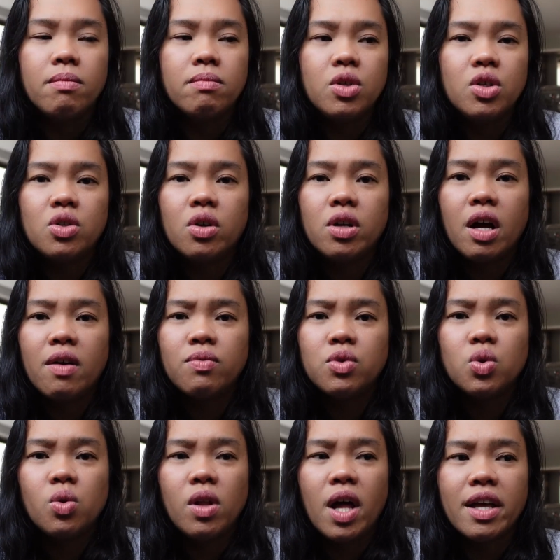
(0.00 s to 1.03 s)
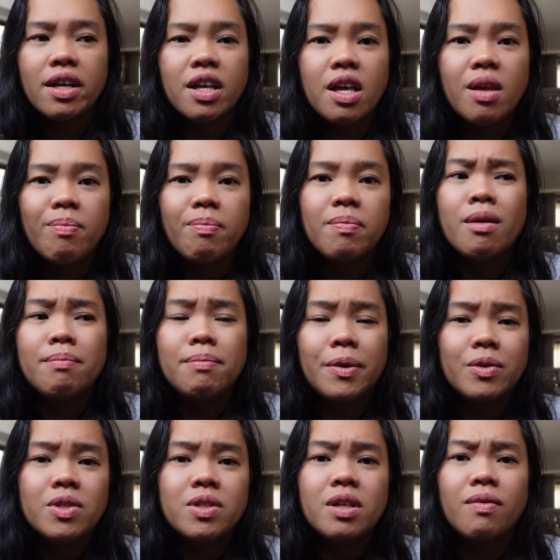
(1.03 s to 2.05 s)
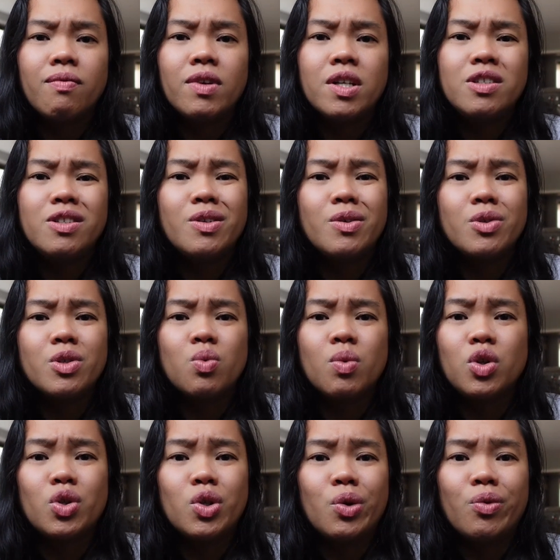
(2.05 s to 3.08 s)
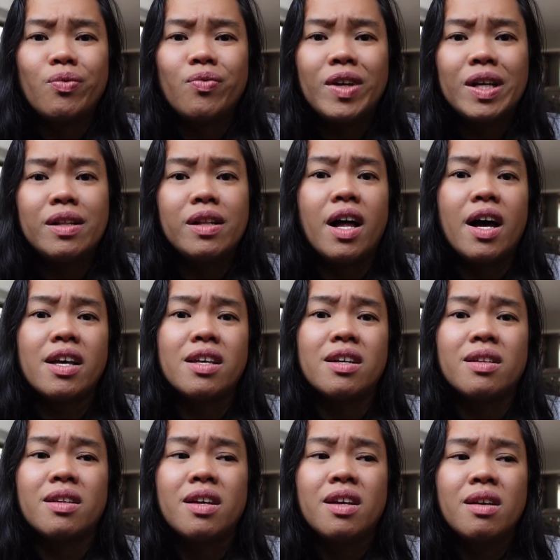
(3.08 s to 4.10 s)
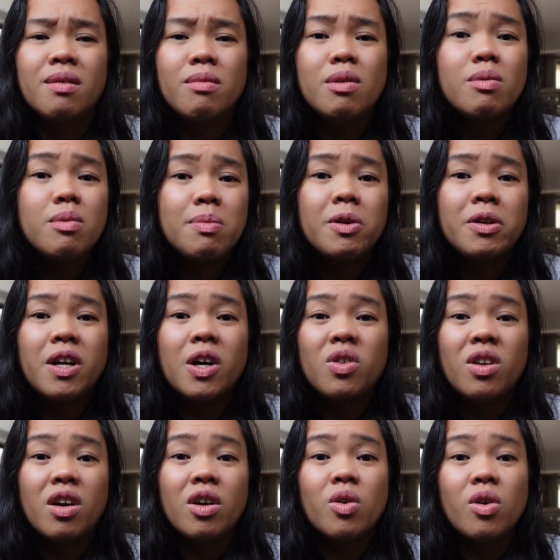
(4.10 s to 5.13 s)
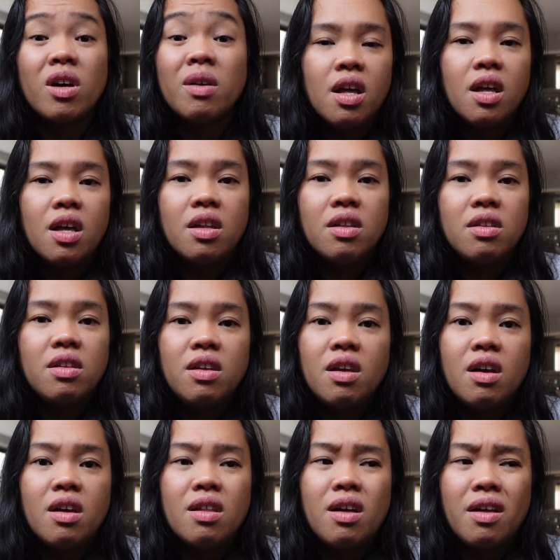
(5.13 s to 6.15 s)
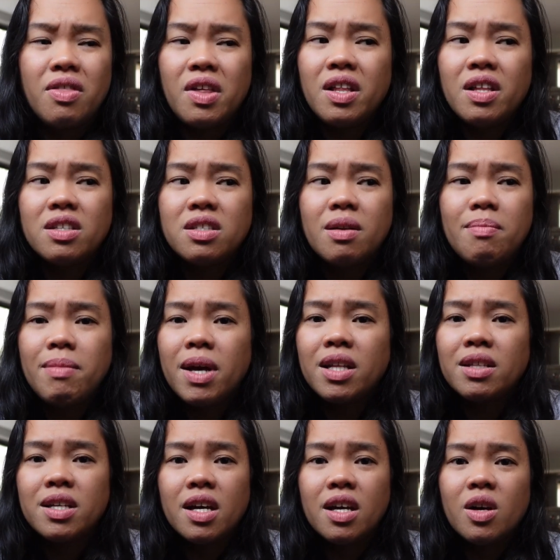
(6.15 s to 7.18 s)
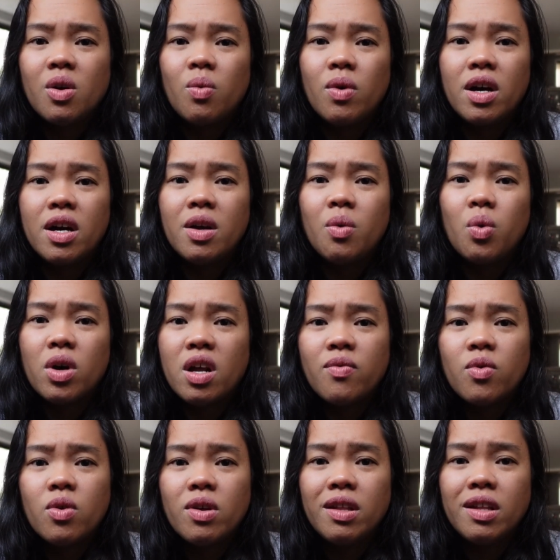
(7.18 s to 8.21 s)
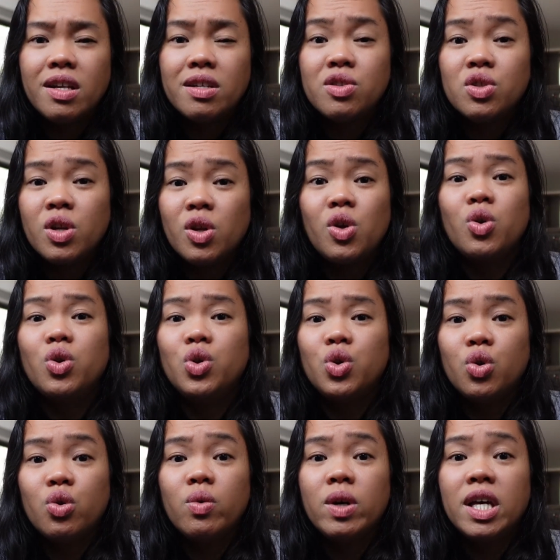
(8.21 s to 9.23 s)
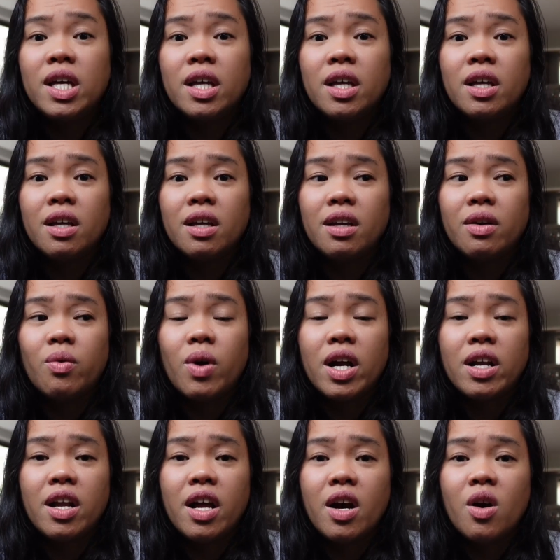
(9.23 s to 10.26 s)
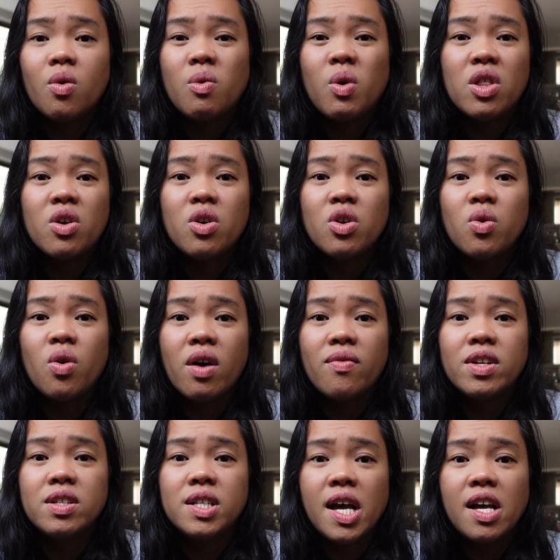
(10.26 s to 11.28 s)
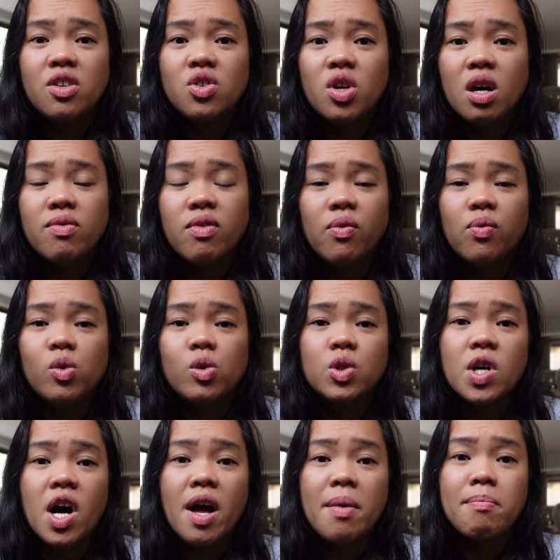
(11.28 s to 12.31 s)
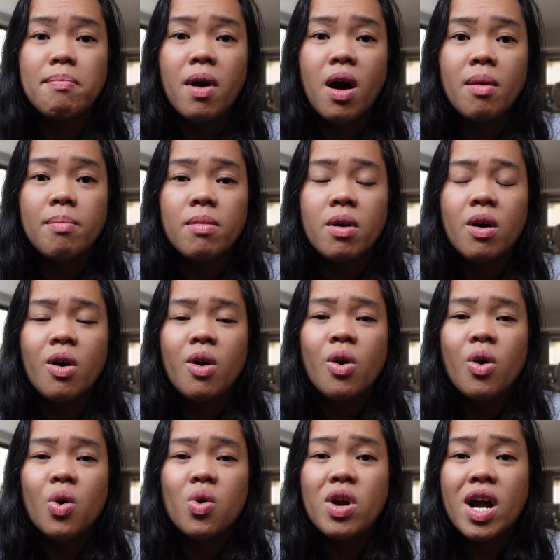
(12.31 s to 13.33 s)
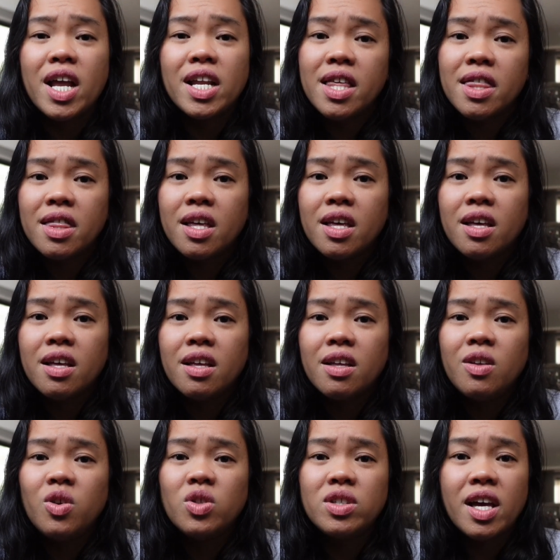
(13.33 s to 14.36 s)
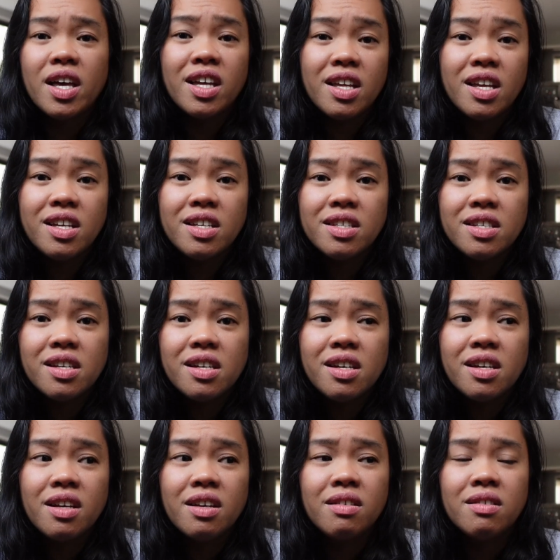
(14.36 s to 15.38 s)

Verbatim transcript: You don't have to like keep posting videos when you don't feel like it. Will burn out kayo. And yeah, I think that's the main takeaway. Whatever it is that you're doing right now, whether you have a day job, a full-time mom, or anything. You take it easy.